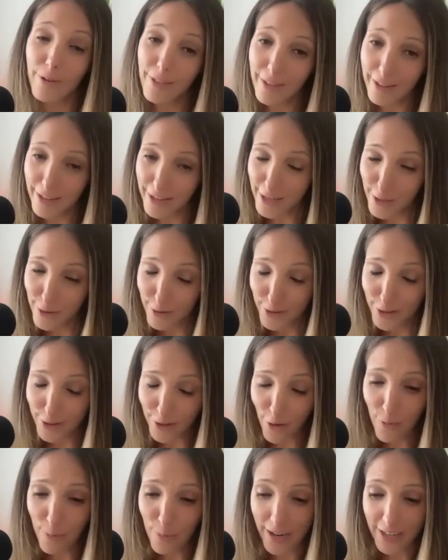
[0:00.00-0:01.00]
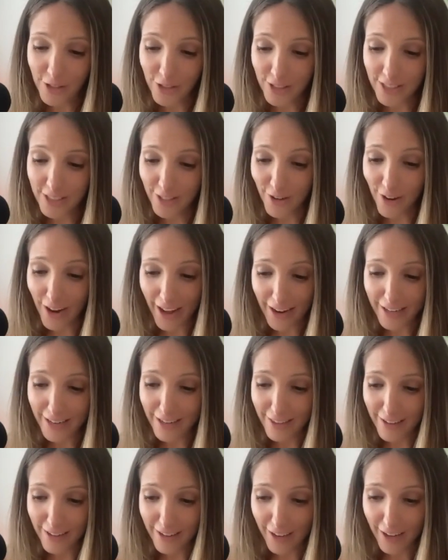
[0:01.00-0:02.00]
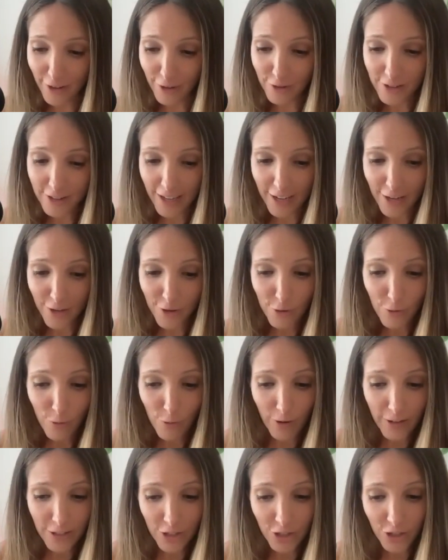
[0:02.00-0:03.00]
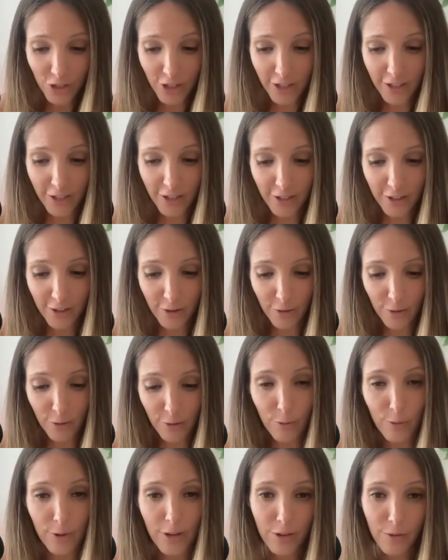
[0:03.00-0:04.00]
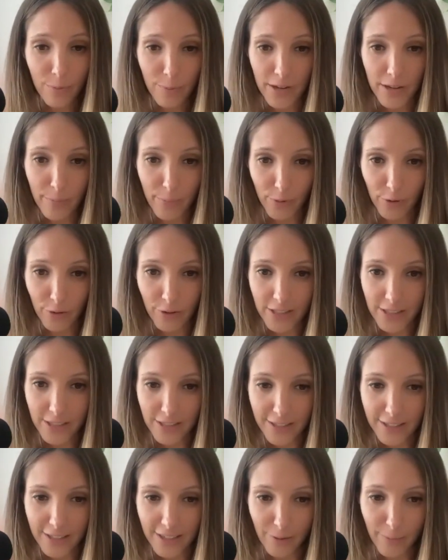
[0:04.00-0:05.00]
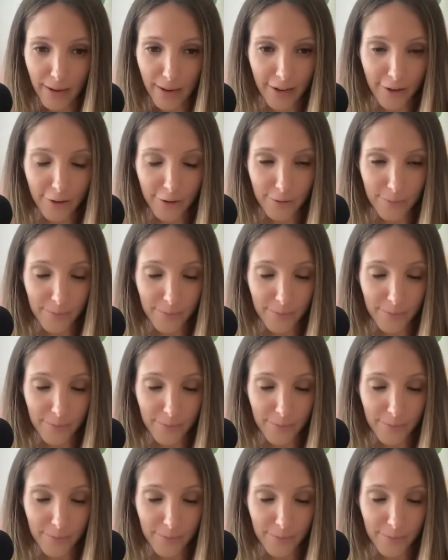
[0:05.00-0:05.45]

thank you so much. Is there anything else that you want to share with people listening about